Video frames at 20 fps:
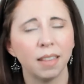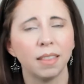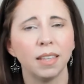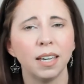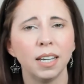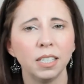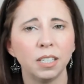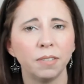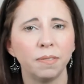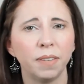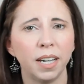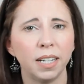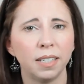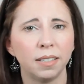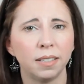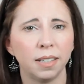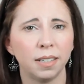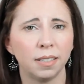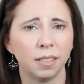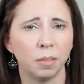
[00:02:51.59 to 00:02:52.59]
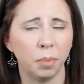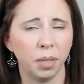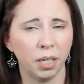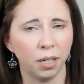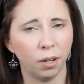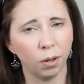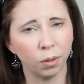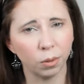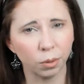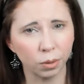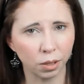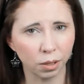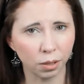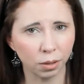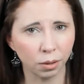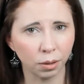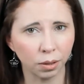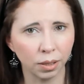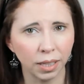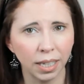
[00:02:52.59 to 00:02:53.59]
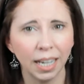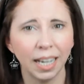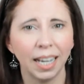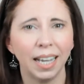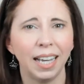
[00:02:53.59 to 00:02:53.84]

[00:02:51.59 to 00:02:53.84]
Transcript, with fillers: The interface is a bit old school